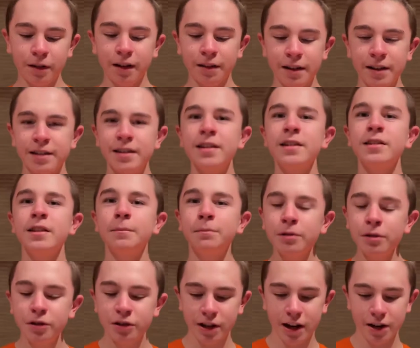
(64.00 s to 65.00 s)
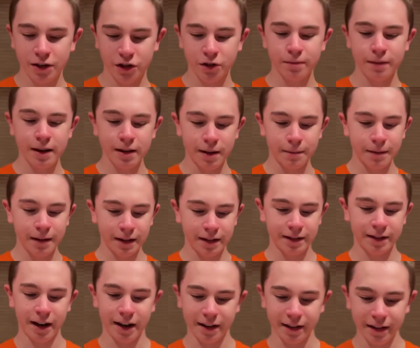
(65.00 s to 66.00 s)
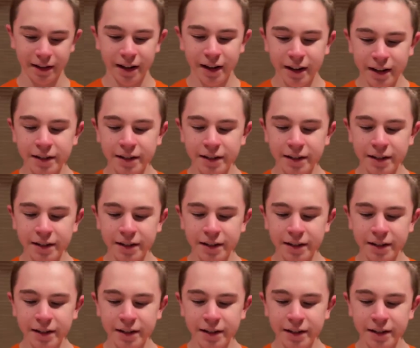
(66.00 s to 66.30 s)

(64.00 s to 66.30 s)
this is the Blue Jays who made the big signing.